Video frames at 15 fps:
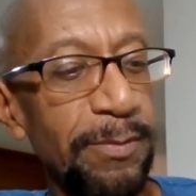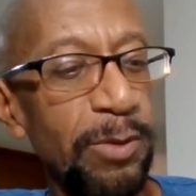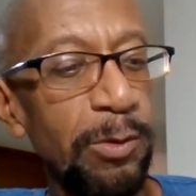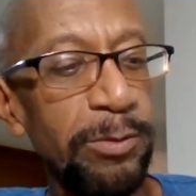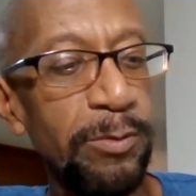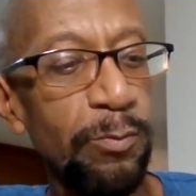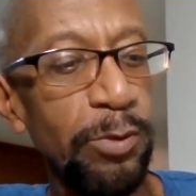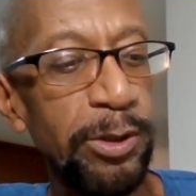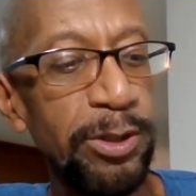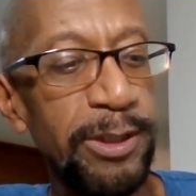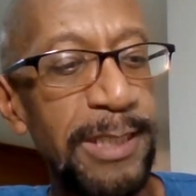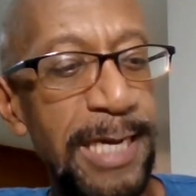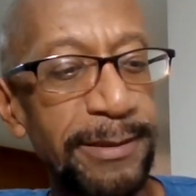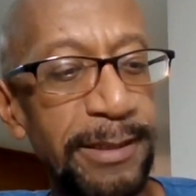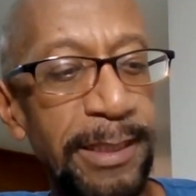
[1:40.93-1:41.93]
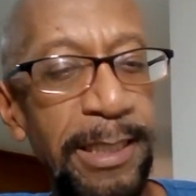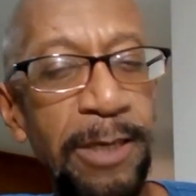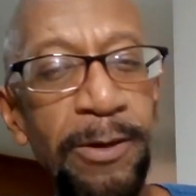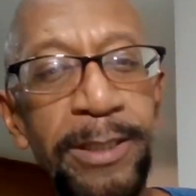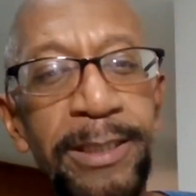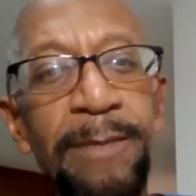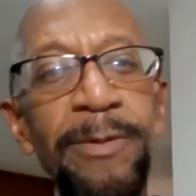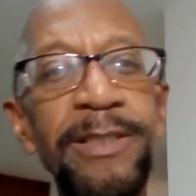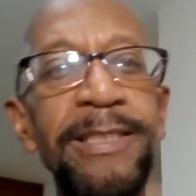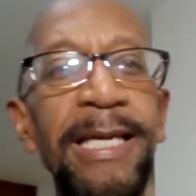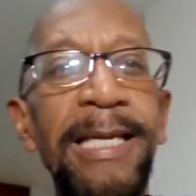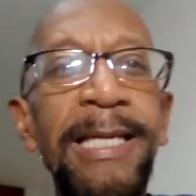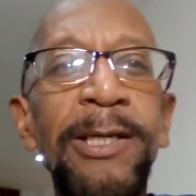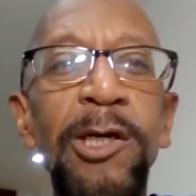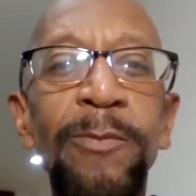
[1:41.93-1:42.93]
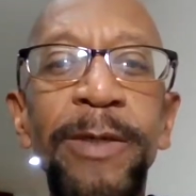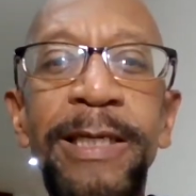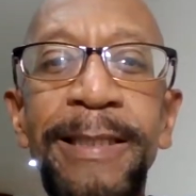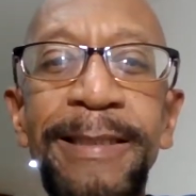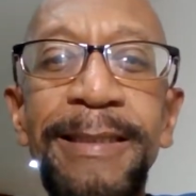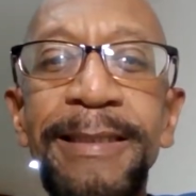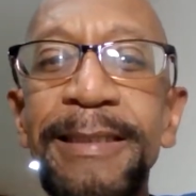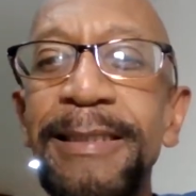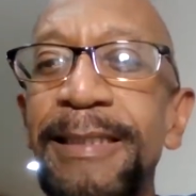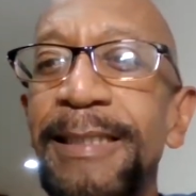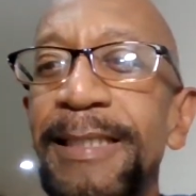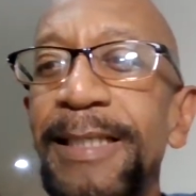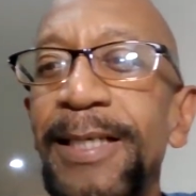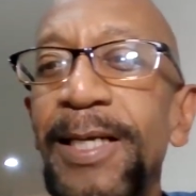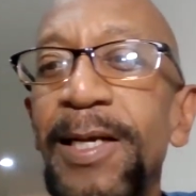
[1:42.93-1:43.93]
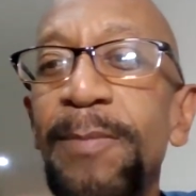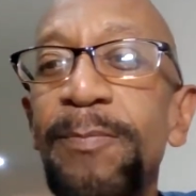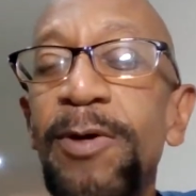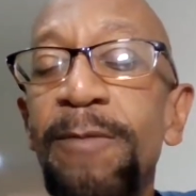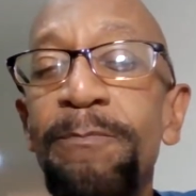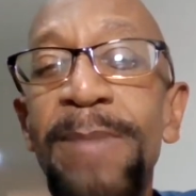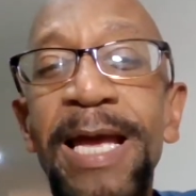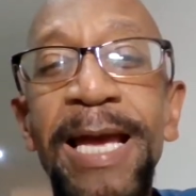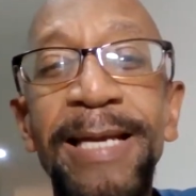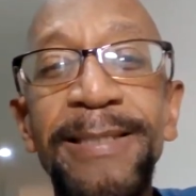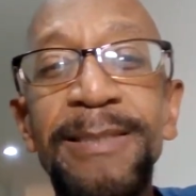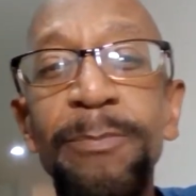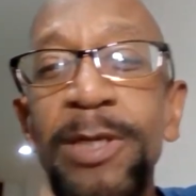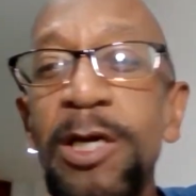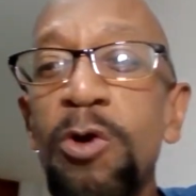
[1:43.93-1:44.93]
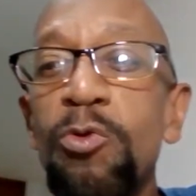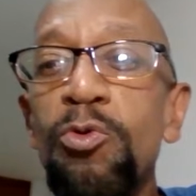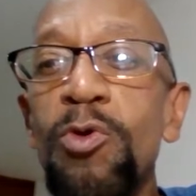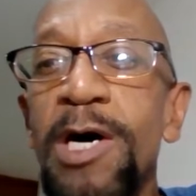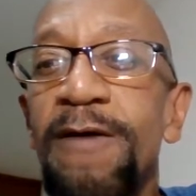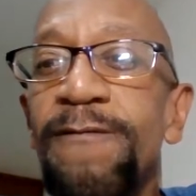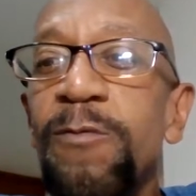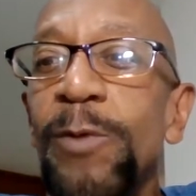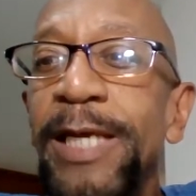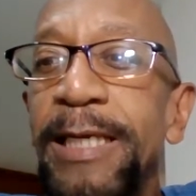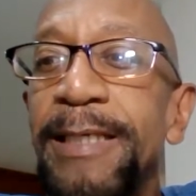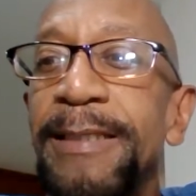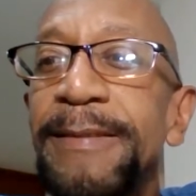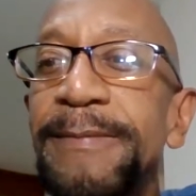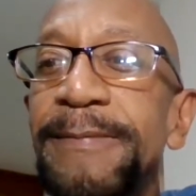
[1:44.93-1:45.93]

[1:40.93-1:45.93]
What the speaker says: Real good doctor here, and they've been taking care of me. But man, it's been a rough week.